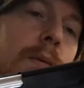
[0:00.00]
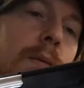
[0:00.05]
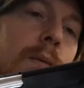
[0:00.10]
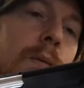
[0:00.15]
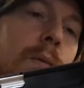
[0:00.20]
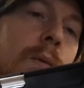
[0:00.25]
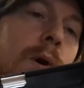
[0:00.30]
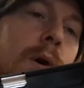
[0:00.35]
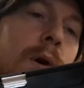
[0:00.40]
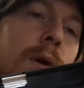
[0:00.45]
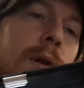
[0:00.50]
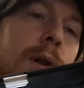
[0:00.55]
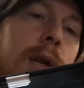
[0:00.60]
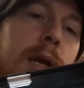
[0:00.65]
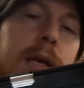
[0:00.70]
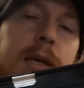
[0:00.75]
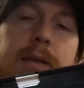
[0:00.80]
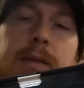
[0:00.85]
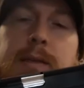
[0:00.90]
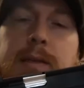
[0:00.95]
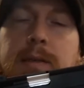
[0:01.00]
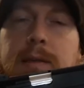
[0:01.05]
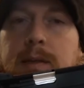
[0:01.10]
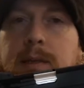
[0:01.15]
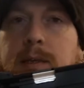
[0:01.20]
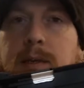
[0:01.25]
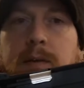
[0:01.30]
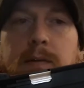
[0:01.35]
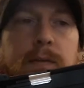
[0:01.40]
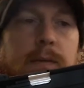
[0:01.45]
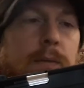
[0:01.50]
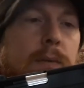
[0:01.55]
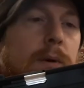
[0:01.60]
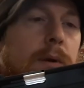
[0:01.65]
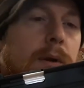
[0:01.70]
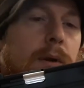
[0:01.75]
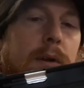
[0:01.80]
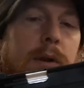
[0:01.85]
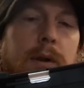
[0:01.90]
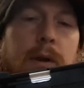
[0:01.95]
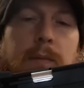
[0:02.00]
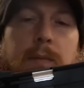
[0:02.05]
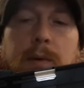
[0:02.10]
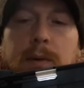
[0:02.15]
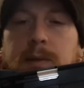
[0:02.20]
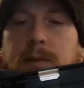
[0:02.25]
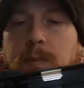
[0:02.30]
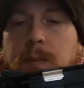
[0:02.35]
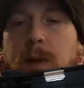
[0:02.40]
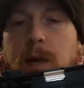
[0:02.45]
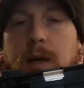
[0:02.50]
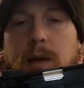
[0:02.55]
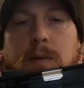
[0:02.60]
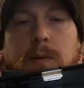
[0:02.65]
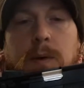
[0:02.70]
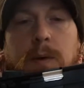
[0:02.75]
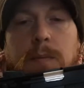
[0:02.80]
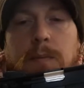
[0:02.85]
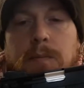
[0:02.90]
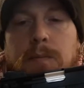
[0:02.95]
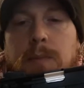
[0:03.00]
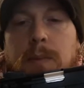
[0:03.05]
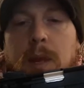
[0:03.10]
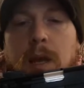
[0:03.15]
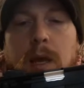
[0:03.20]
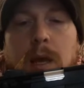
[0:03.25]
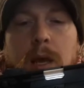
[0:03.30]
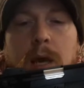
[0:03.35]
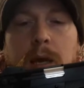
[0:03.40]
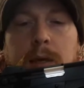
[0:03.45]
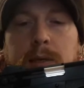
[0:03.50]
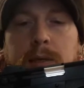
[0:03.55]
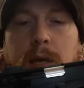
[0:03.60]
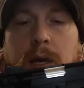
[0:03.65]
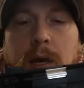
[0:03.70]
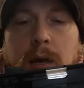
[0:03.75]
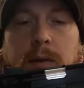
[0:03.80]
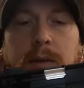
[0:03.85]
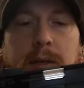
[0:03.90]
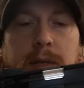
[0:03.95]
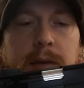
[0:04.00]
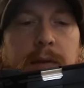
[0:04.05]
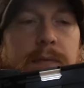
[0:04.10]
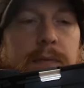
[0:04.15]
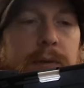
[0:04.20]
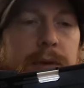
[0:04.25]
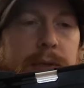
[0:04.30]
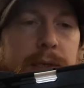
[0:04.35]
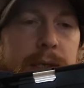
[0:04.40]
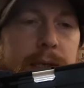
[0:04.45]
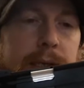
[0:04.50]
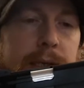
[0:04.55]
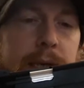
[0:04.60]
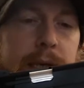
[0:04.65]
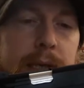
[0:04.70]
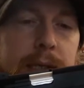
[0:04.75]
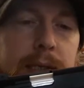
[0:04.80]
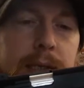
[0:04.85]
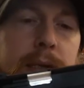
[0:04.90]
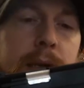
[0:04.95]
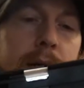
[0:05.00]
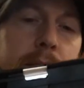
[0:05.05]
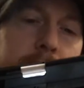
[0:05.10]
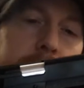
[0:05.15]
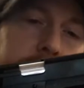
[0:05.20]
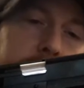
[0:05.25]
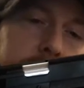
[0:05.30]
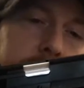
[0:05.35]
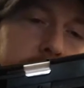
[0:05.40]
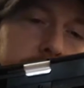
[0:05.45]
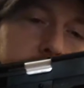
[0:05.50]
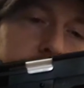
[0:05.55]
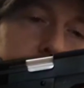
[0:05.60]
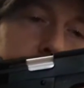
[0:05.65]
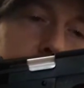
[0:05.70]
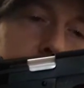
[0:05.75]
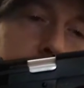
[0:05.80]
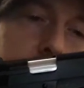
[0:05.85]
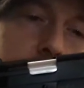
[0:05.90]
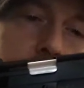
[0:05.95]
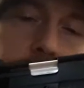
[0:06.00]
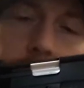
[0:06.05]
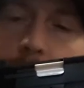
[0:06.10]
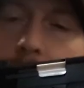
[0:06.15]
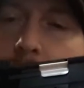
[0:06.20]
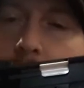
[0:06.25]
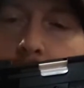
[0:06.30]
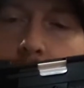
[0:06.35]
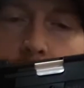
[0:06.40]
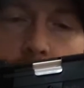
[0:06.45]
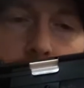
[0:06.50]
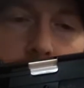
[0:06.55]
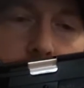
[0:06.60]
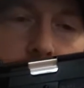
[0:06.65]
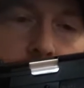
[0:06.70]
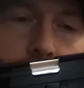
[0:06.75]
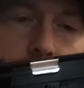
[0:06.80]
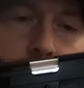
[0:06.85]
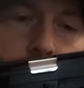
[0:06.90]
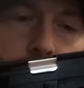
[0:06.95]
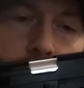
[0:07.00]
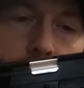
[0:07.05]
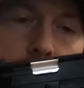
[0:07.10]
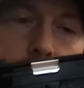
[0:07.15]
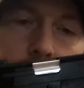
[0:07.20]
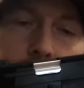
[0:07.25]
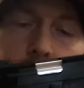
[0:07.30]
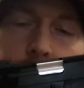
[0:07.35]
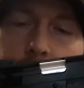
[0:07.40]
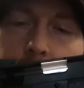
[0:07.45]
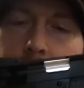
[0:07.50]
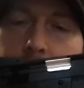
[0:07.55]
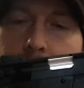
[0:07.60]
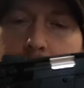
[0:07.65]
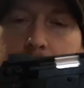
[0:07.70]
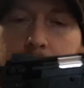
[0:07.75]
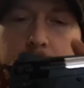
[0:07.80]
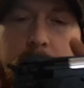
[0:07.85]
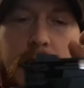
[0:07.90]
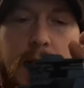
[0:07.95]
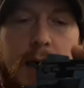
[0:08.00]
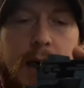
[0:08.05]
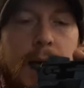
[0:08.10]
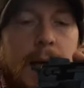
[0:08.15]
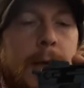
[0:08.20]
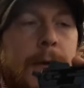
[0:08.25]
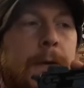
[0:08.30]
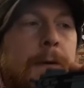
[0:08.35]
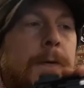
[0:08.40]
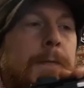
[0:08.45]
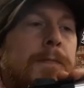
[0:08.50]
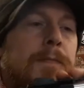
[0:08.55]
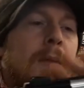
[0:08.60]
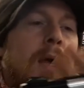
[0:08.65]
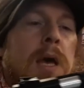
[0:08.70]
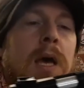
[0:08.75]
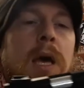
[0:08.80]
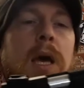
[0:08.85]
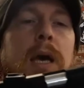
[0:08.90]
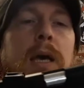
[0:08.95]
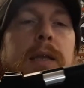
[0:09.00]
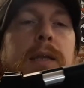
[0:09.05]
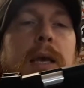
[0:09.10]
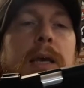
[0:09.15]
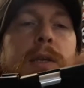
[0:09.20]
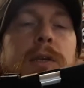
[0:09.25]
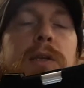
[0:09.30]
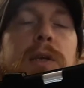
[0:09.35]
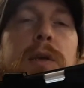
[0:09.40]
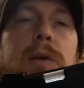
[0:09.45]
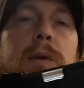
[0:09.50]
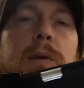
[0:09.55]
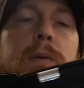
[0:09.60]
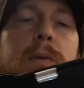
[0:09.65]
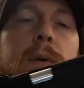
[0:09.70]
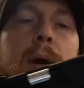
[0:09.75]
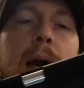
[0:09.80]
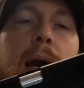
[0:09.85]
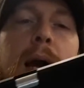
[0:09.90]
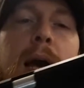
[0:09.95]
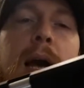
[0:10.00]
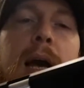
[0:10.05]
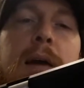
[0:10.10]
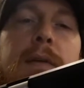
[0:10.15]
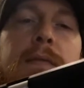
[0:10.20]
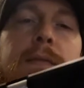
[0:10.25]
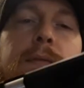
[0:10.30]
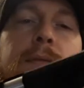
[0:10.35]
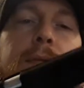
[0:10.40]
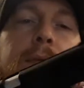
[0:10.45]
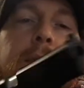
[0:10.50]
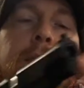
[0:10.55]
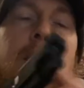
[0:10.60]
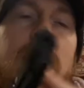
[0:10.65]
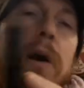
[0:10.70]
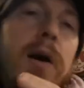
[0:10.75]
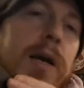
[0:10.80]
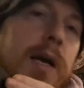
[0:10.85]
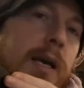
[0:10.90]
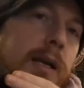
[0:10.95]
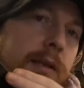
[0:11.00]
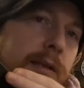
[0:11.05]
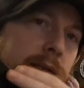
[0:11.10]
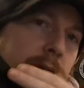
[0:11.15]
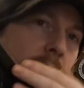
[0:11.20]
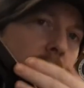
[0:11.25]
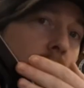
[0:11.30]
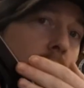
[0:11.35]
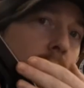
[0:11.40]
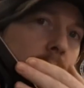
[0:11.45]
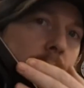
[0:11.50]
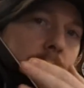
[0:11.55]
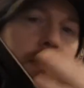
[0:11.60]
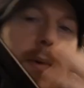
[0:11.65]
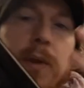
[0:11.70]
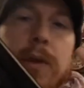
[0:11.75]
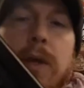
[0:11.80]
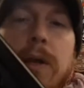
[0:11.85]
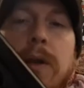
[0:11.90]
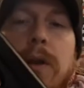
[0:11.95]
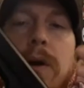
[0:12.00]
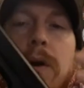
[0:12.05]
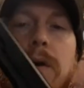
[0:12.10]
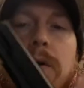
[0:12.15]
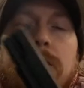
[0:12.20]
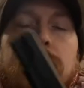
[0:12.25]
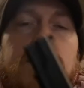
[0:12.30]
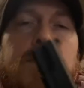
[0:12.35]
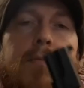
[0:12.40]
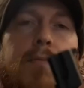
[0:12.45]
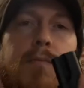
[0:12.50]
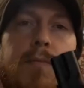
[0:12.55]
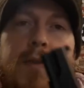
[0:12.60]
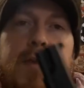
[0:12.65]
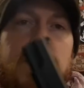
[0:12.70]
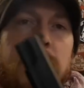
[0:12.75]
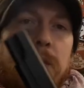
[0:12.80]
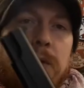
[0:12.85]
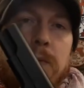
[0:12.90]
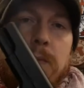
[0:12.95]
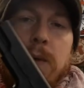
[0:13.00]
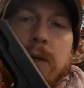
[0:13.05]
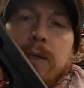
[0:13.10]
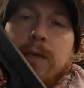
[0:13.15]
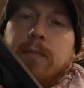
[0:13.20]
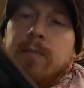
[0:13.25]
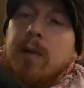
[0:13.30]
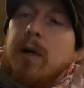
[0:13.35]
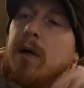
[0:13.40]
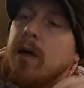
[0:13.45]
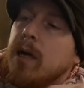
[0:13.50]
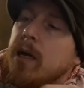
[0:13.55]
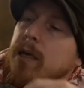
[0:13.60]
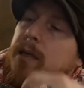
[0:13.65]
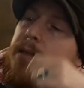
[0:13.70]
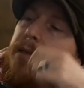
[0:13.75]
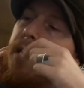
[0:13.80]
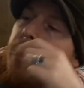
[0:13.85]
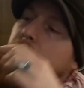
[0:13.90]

One is a silver one and one's a black one. So the difference is not just the front edge of the trigger guard. They do have markings on, but they're not Smith & Wesson markings. It